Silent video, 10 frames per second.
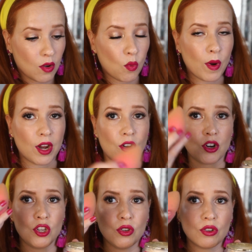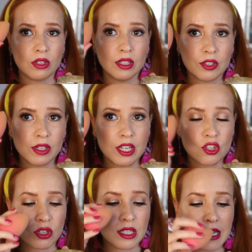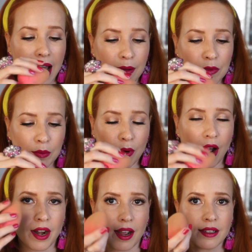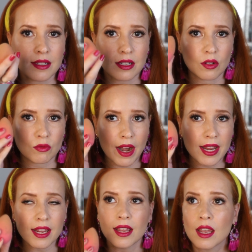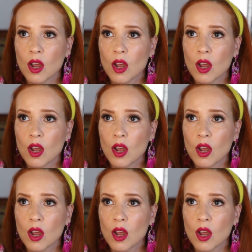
where you could literally just dab the product, right,